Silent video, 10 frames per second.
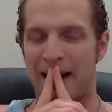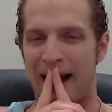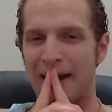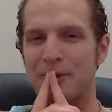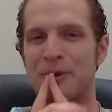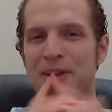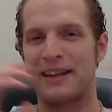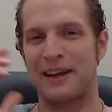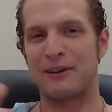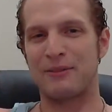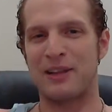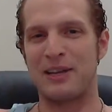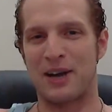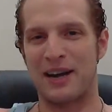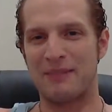I don't really care if they
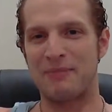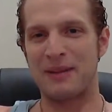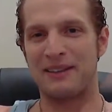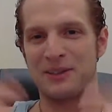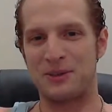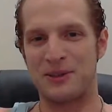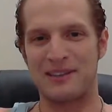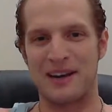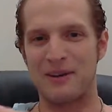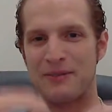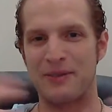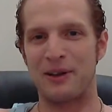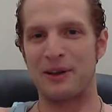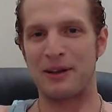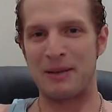try to compete. And the truth is, I don't even
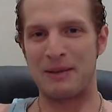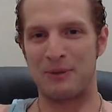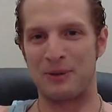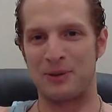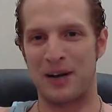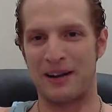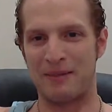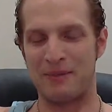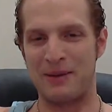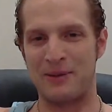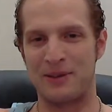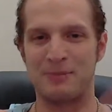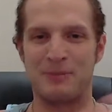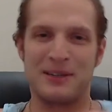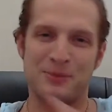look at people who try to compete with
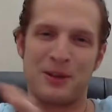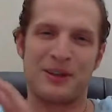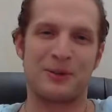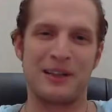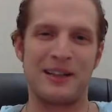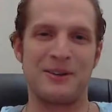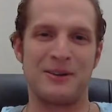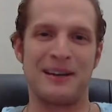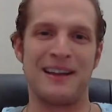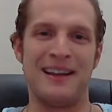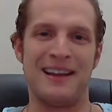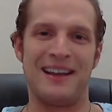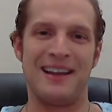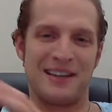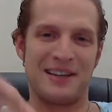this, because what they're really doing
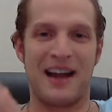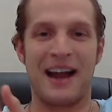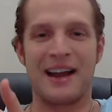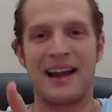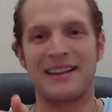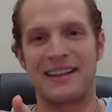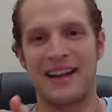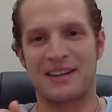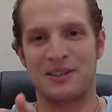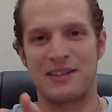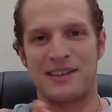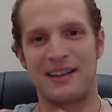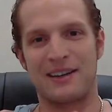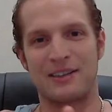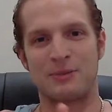is, I think actually it's
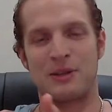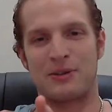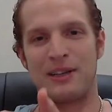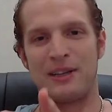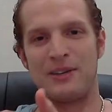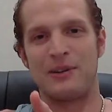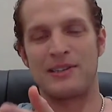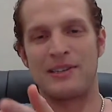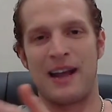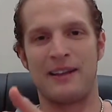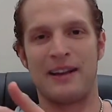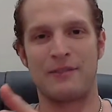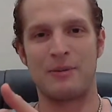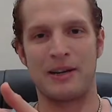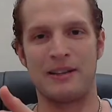hilarious. What they're really doing is telling
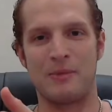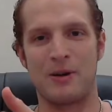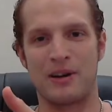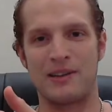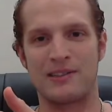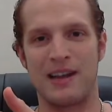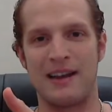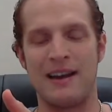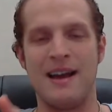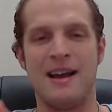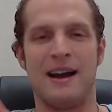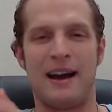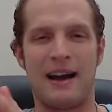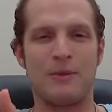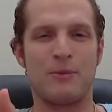everybody in the market, saying,
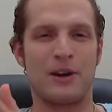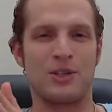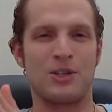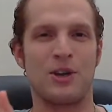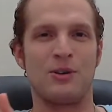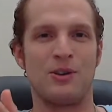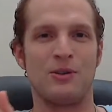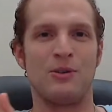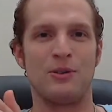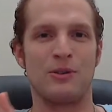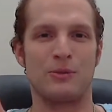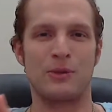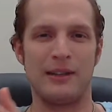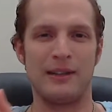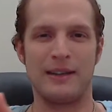I want to show you who the
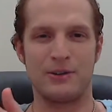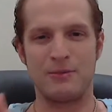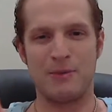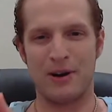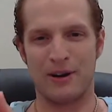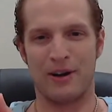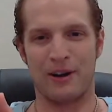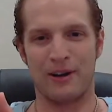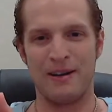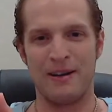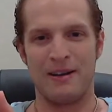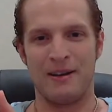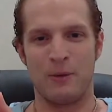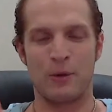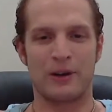real leaders in the market are.
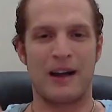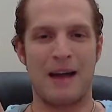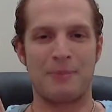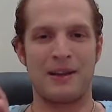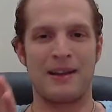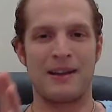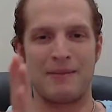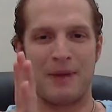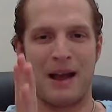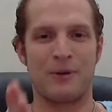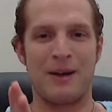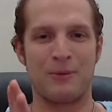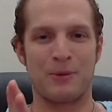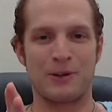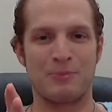We're copying Empower
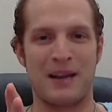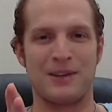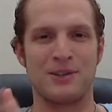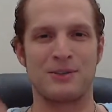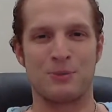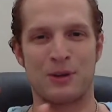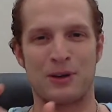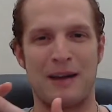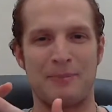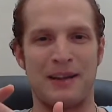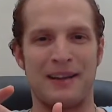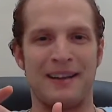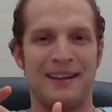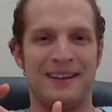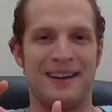Network's pages. We're copying.
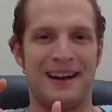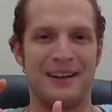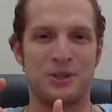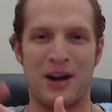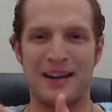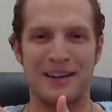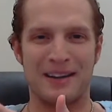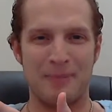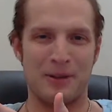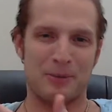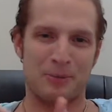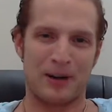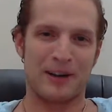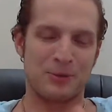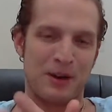Trying to copy their products.